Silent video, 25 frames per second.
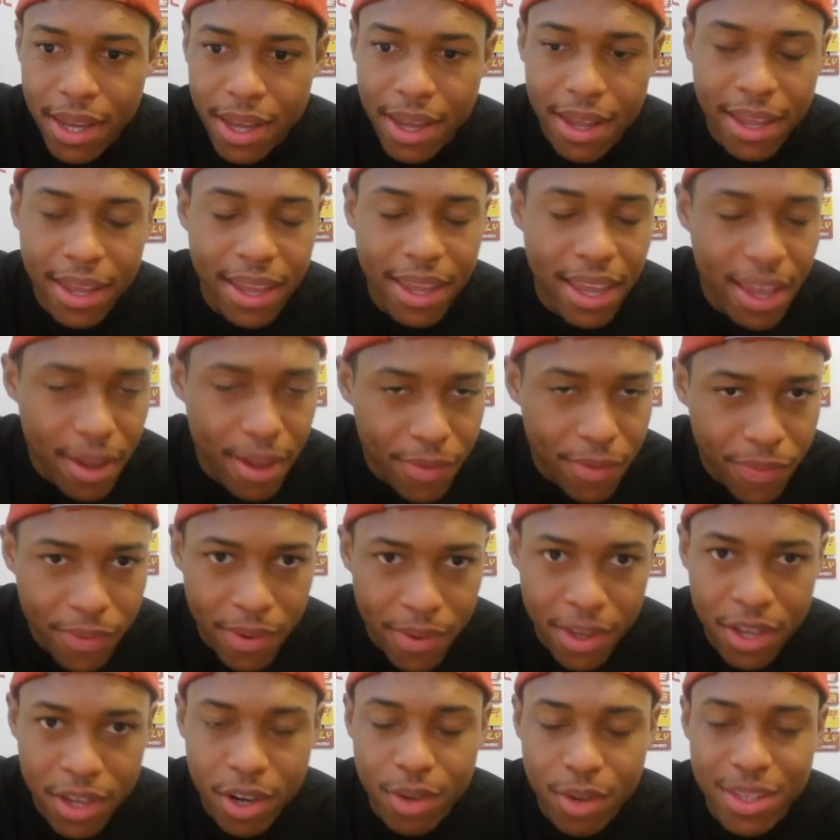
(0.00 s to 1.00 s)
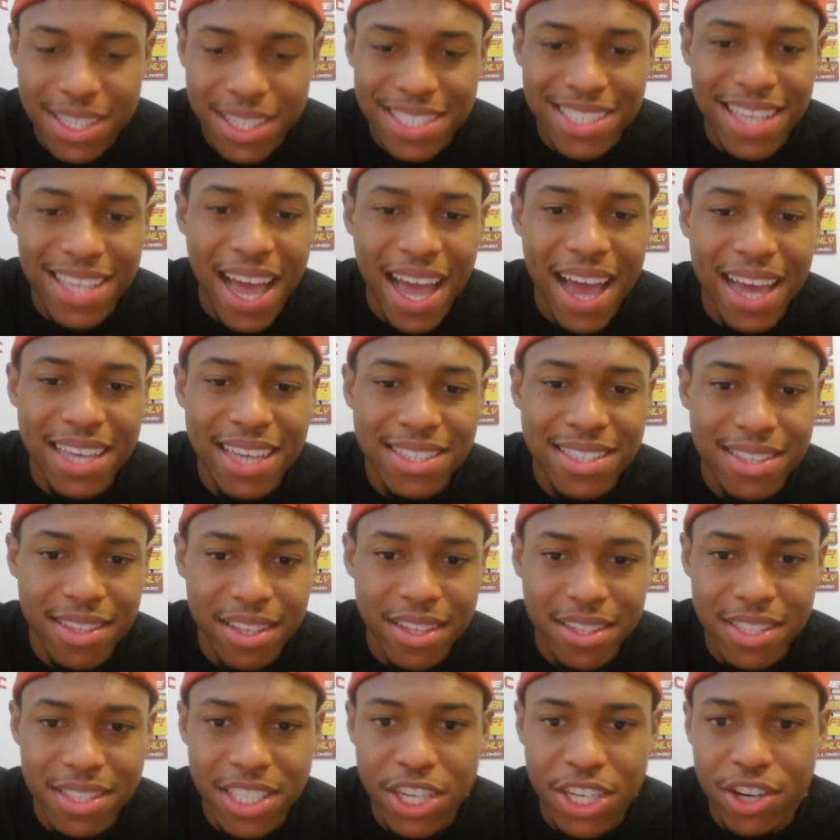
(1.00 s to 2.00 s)
If the size and the
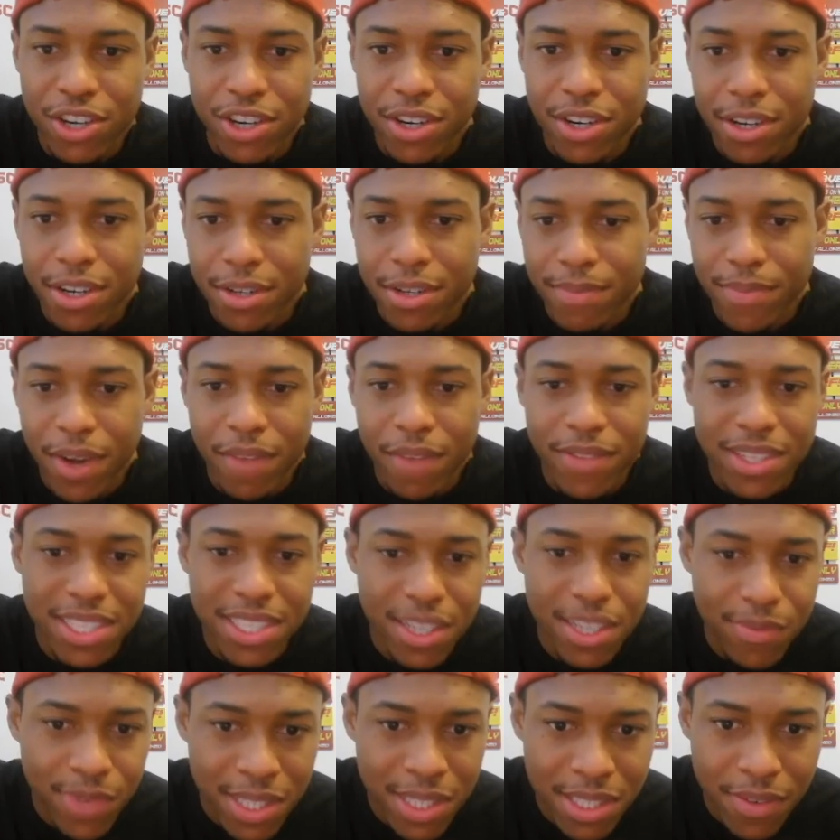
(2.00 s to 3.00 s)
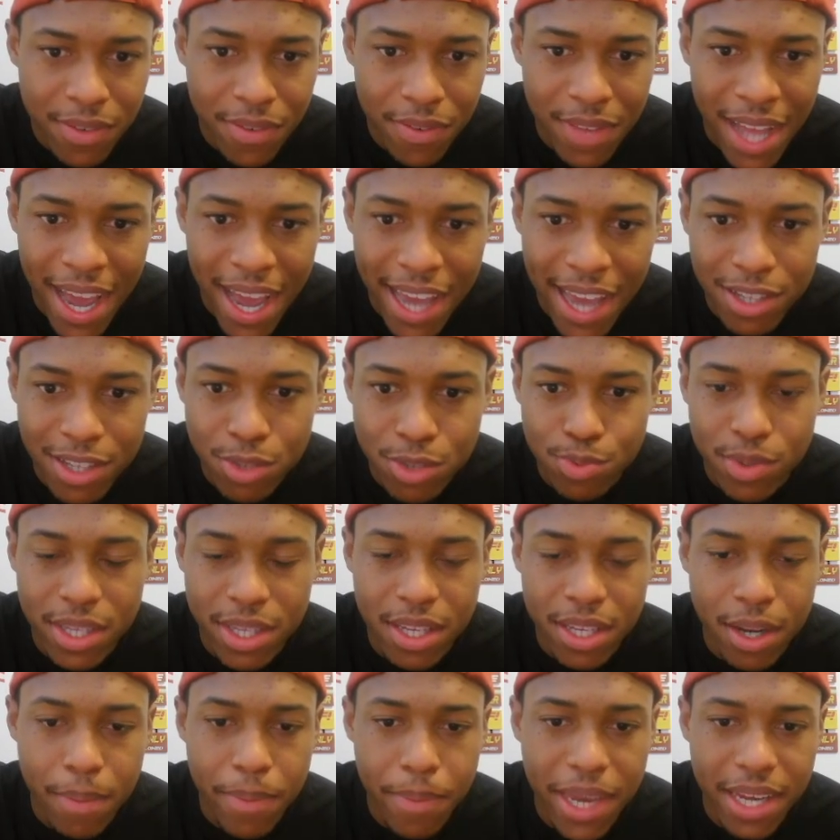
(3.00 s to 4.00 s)
interior of the defensive line is really
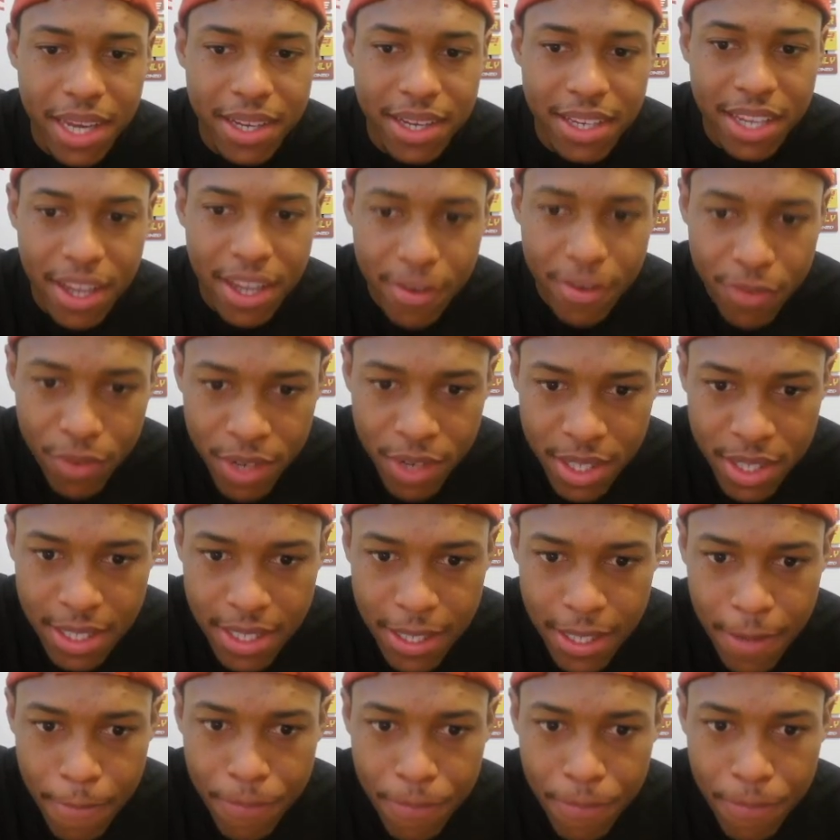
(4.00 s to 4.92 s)
gonna make a difference.